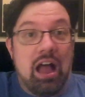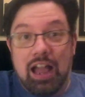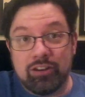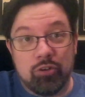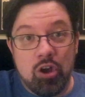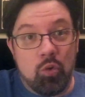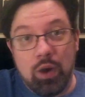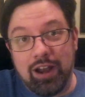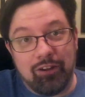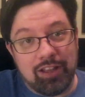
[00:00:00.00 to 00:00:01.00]
I don't know
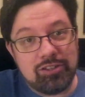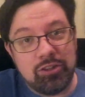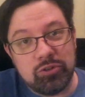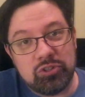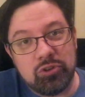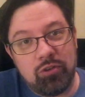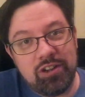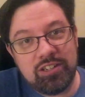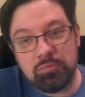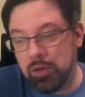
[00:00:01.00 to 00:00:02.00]
when I'll get to those
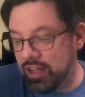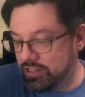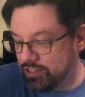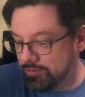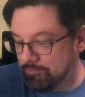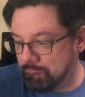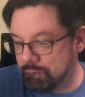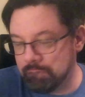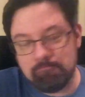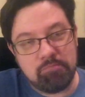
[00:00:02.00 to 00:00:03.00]
stories, but
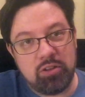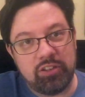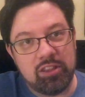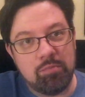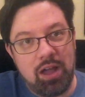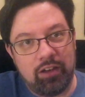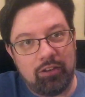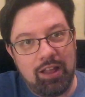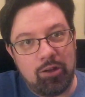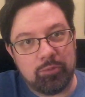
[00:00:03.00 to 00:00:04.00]
building the
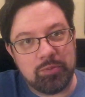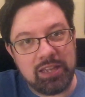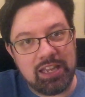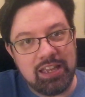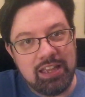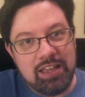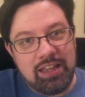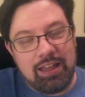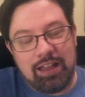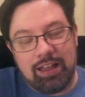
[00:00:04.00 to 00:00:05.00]
model helped me
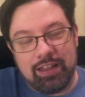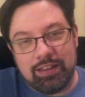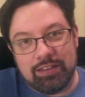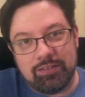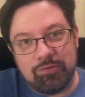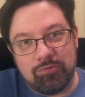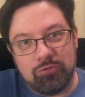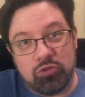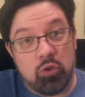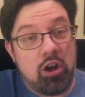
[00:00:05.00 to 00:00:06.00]

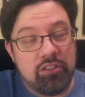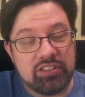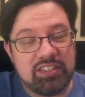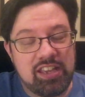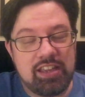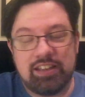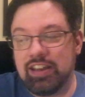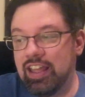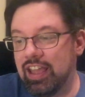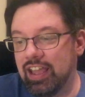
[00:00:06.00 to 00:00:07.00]
draw the
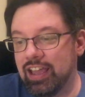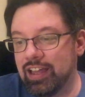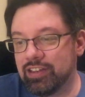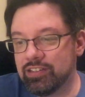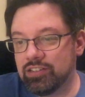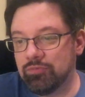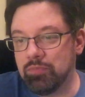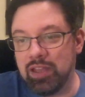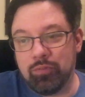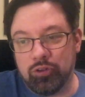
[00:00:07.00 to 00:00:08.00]
scene and
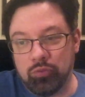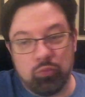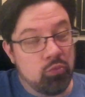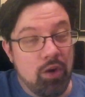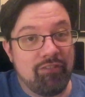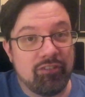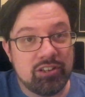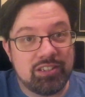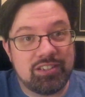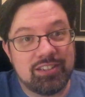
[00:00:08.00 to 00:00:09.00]
be able to
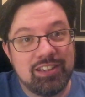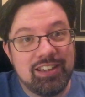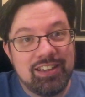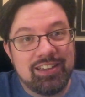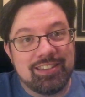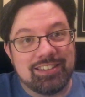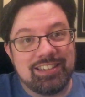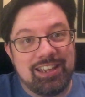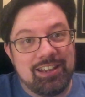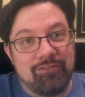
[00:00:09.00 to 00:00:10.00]
reference the
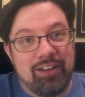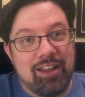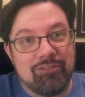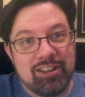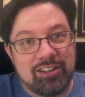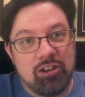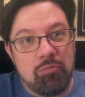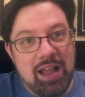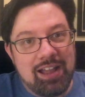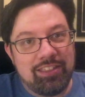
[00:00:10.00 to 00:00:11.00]
scene if I ever need to
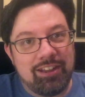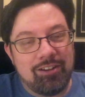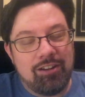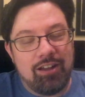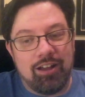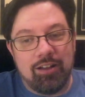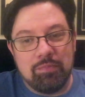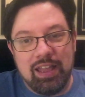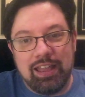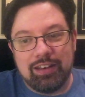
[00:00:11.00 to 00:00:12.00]
go back there,
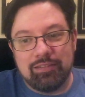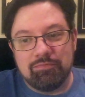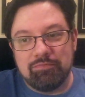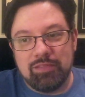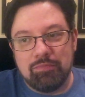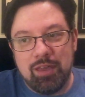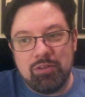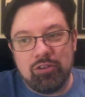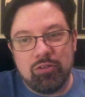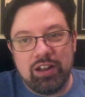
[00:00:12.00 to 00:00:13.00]
and
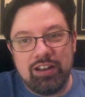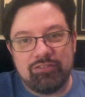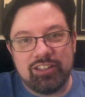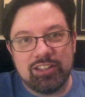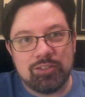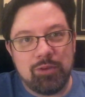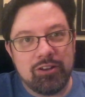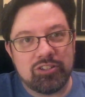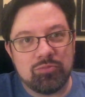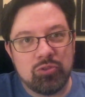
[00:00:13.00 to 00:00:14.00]
maybe creatively
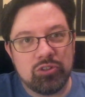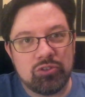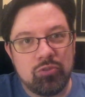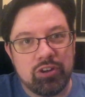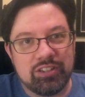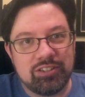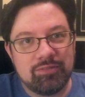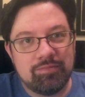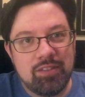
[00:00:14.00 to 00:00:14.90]
inspire some more stories.